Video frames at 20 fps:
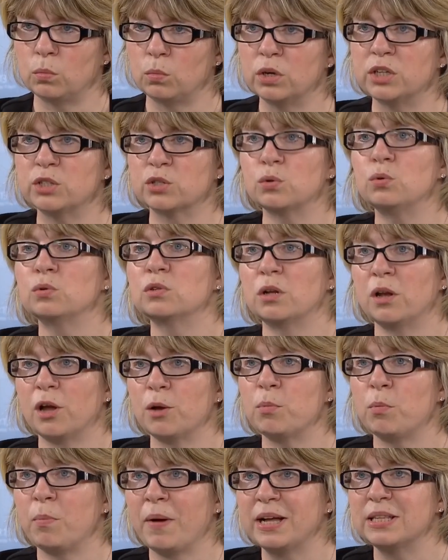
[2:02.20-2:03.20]
Well, it's called a
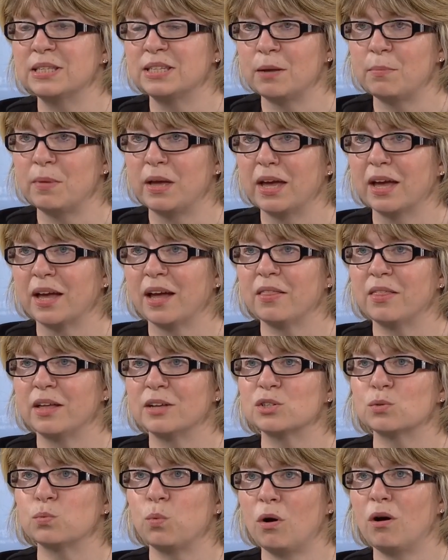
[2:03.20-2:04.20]
global pandemic, and
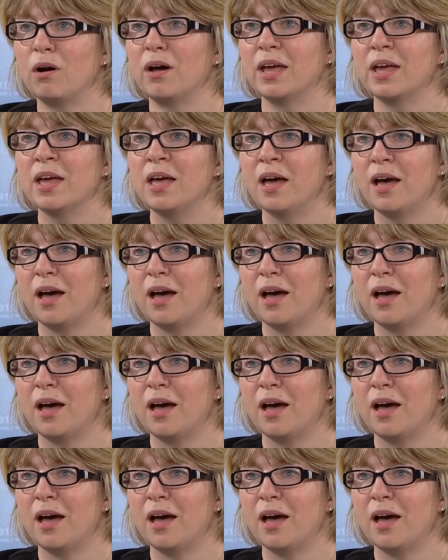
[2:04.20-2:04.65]
that's why,